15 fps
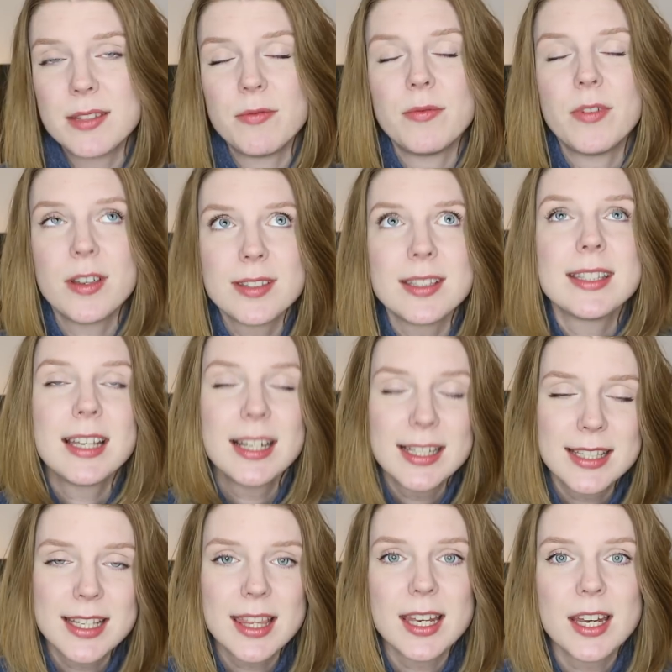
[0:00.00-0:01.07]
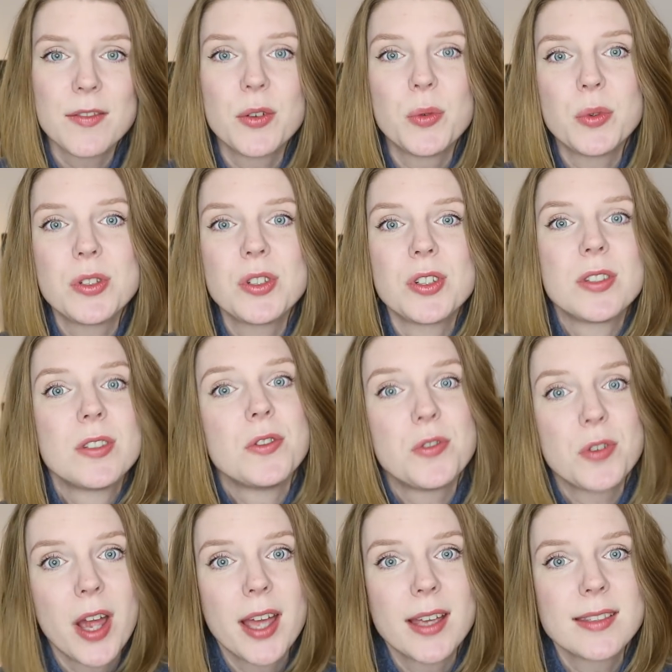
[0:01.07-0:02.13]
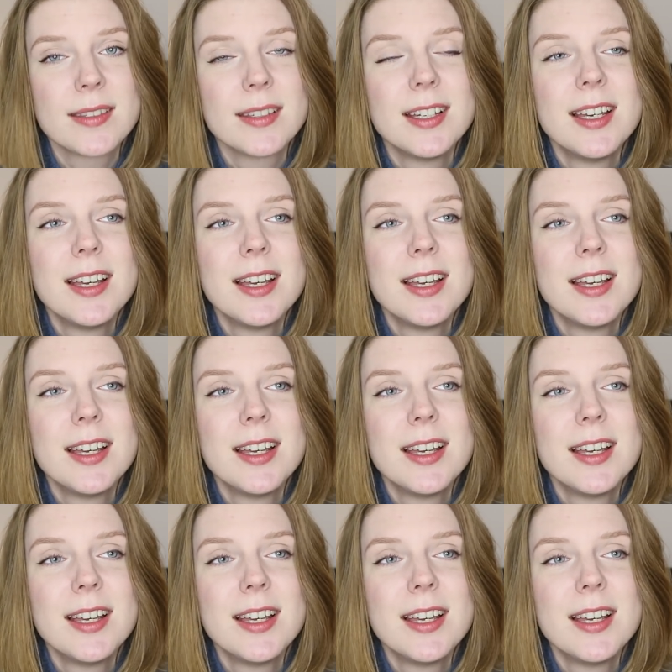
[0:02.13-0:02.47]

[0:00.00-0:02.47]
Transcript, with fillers: versatility than if it was just a dress